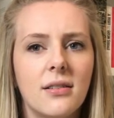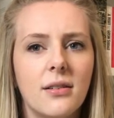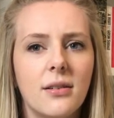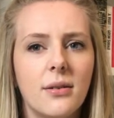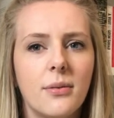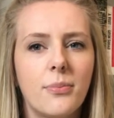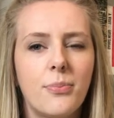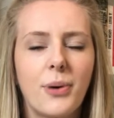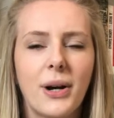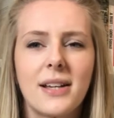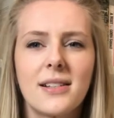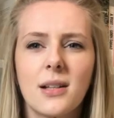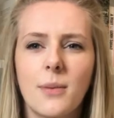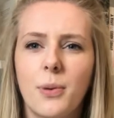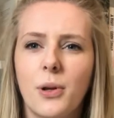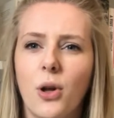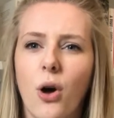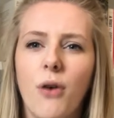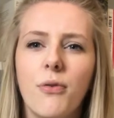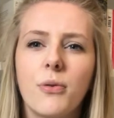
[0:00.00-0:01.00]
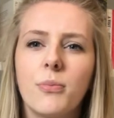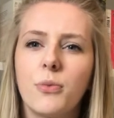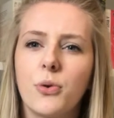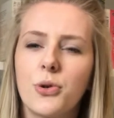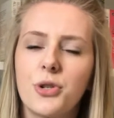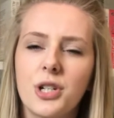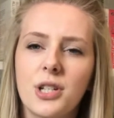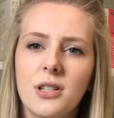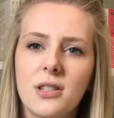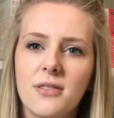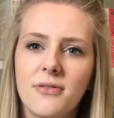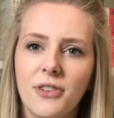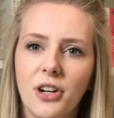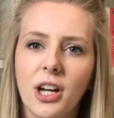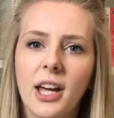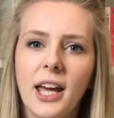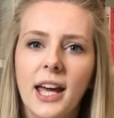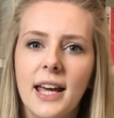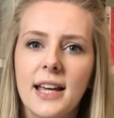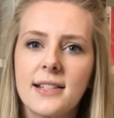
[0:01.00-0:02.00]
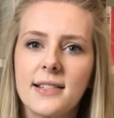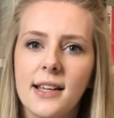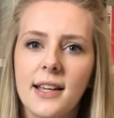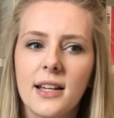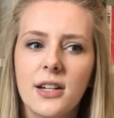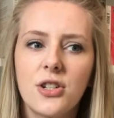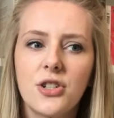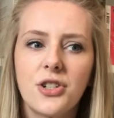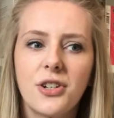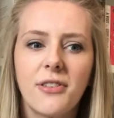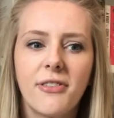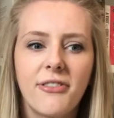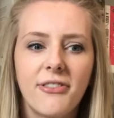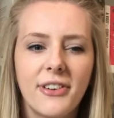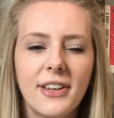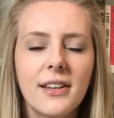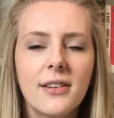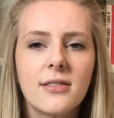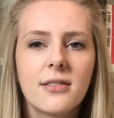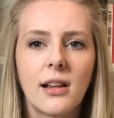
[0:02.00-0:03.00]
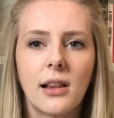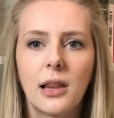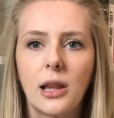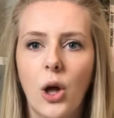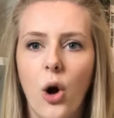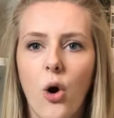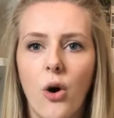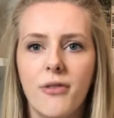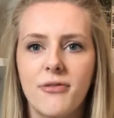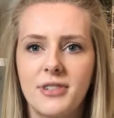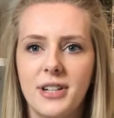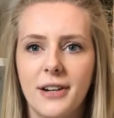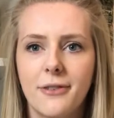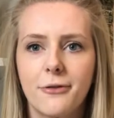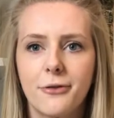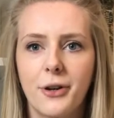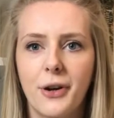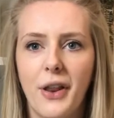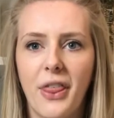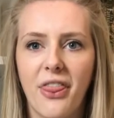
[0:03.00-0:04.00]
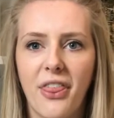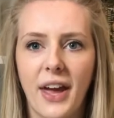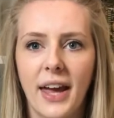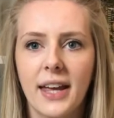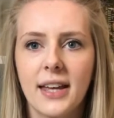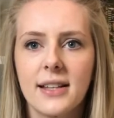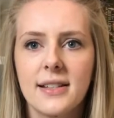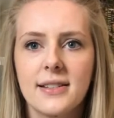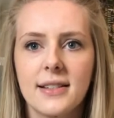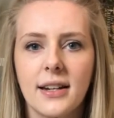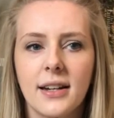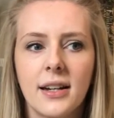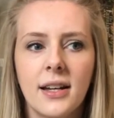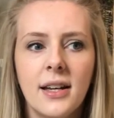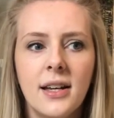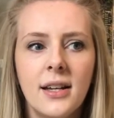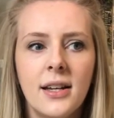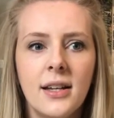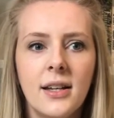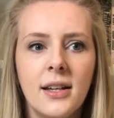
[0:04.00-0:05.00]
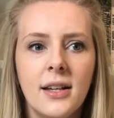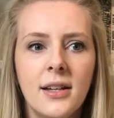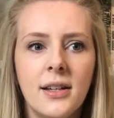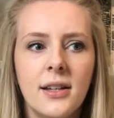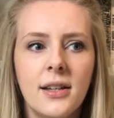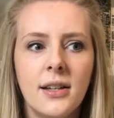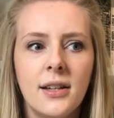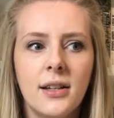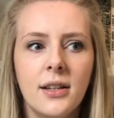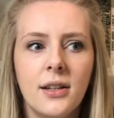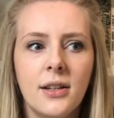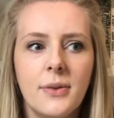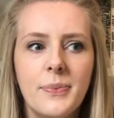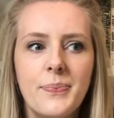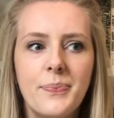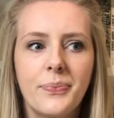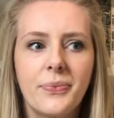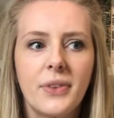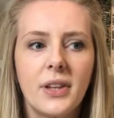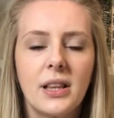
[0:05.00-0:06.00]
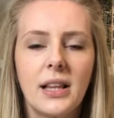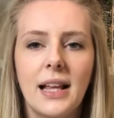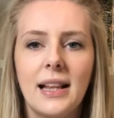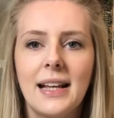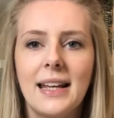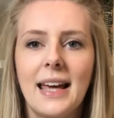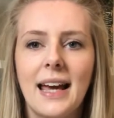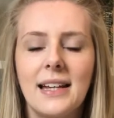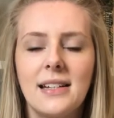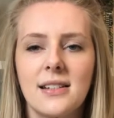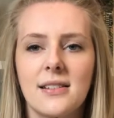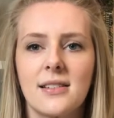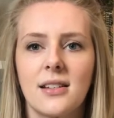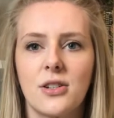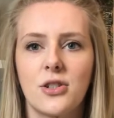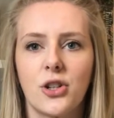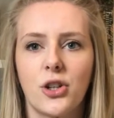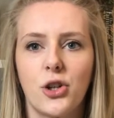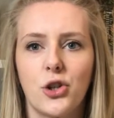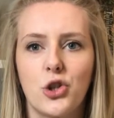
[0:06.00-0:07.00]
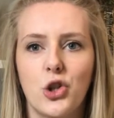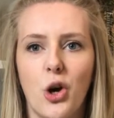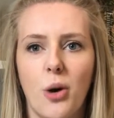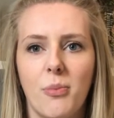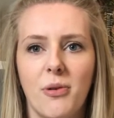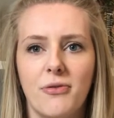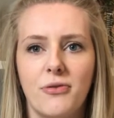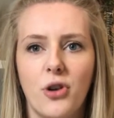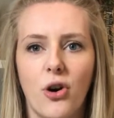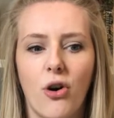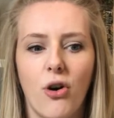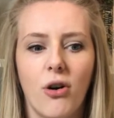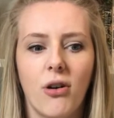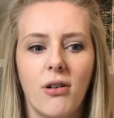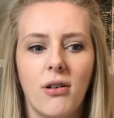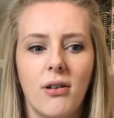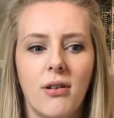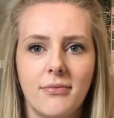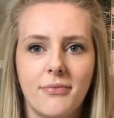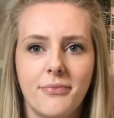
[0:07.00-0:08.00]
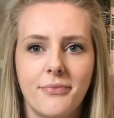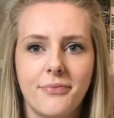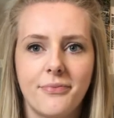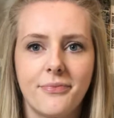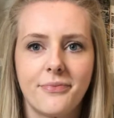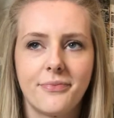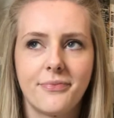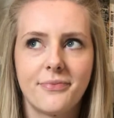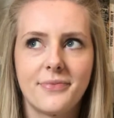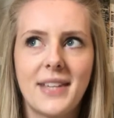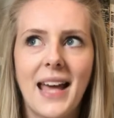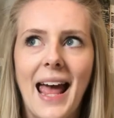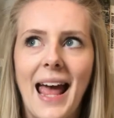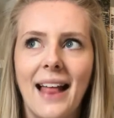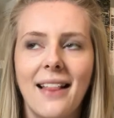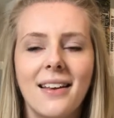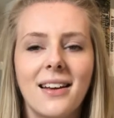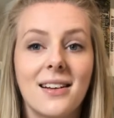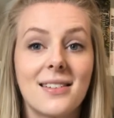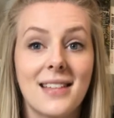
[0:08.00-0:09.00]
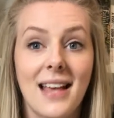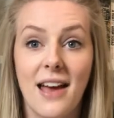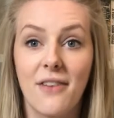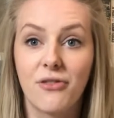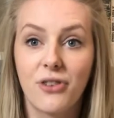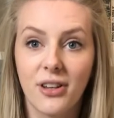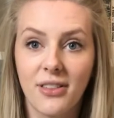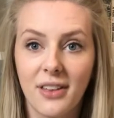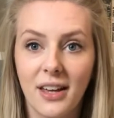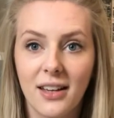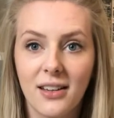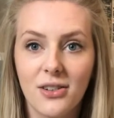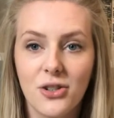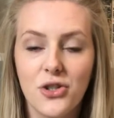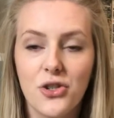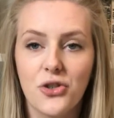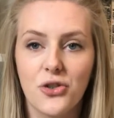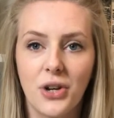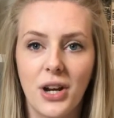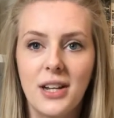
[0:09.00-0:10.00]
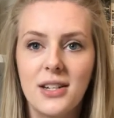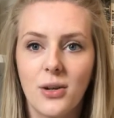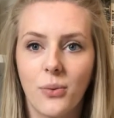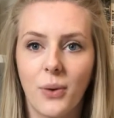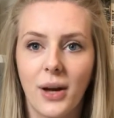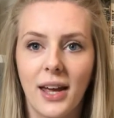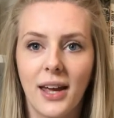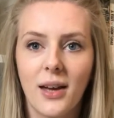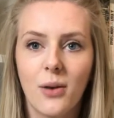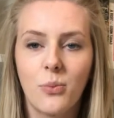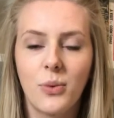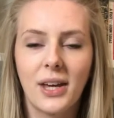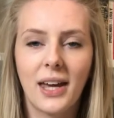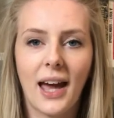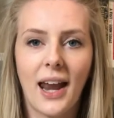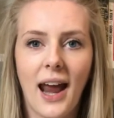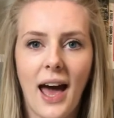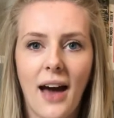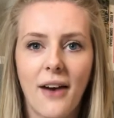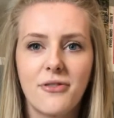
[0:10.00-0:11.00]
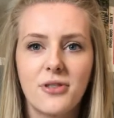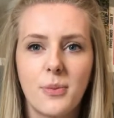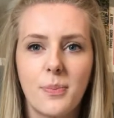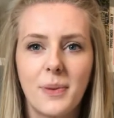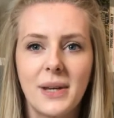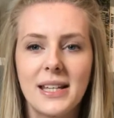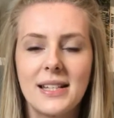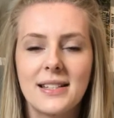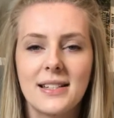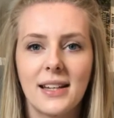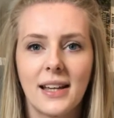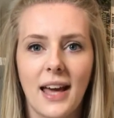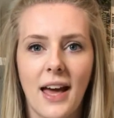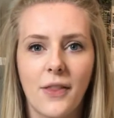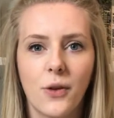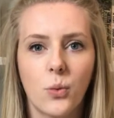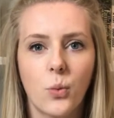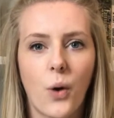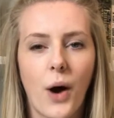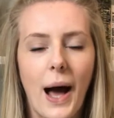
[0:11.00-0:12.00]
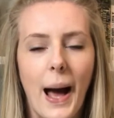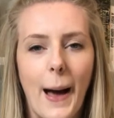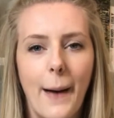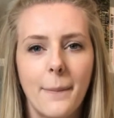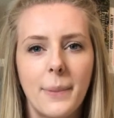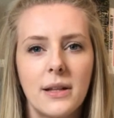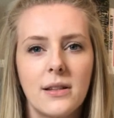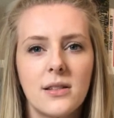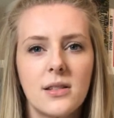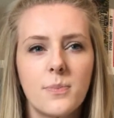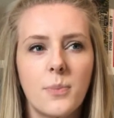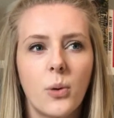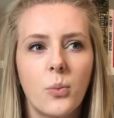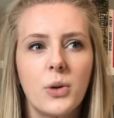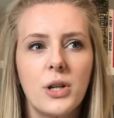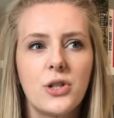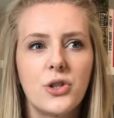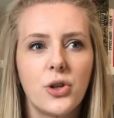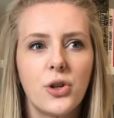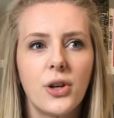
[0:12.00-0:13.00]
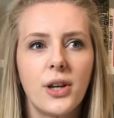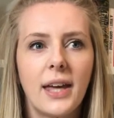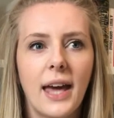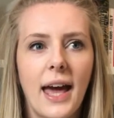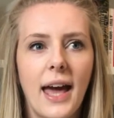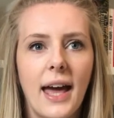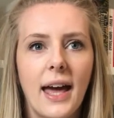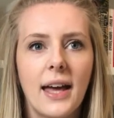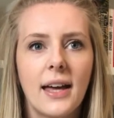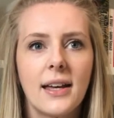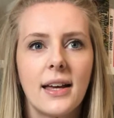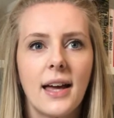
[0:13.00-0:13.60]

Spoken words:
brings up a lot of emotions for Casey, and she feels a lot of different things. And Lily King does such a good job of not telling us everything straight away, and we kind of have to piece together what happens, but we do get